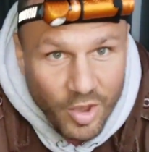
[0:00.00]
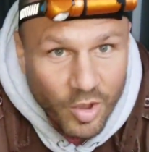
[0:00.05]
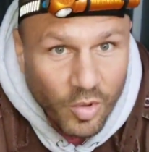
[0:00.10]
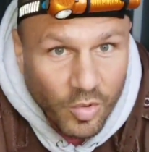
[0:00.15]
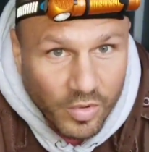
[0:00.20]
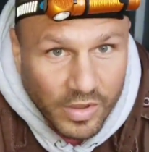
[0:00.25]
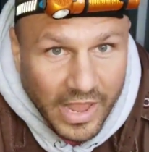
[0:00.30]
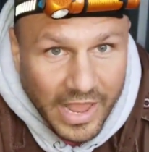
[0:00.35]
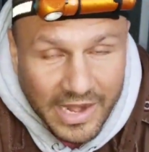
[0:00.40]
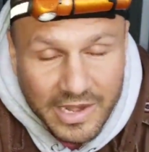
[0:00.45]

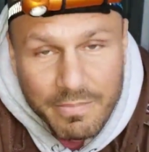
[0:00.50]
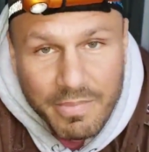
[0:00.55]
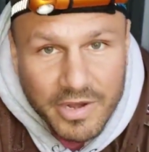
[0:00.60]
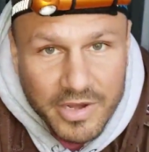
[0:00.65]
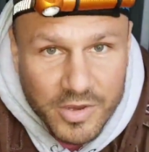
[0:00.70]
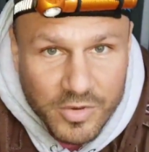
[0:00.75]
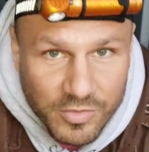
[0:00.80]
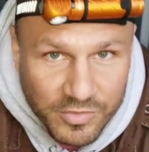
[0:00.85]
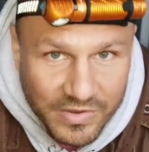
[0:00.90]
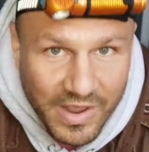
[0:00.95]
know
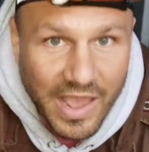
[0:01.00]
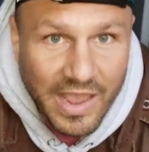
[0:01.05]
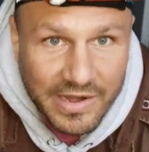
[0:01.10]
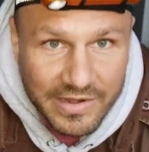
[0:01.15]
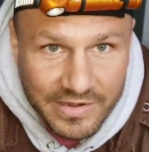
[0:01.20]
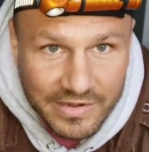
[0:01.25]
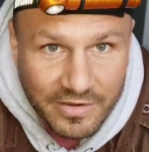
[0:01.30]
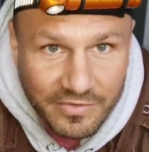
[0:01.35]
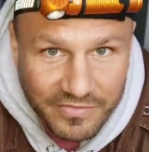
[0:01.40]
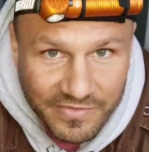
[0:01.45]
anybody who's
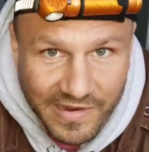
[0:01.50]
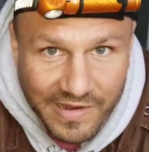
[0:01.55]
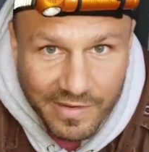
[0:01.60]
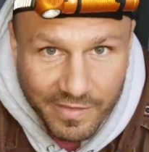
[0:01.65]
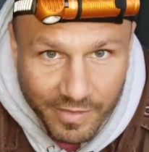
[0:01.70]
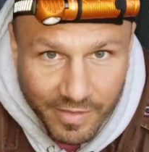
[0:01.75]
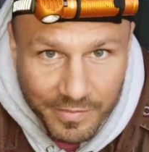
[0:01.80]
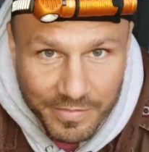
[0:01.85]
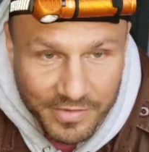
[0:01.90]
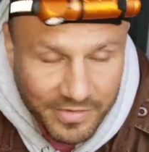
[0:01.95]
hiding a
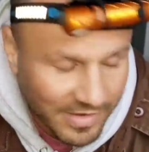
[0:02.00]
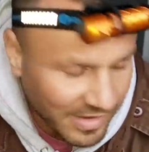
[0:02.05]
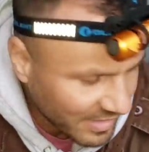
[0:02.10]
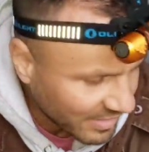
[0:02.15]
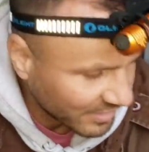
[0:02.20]
firearm,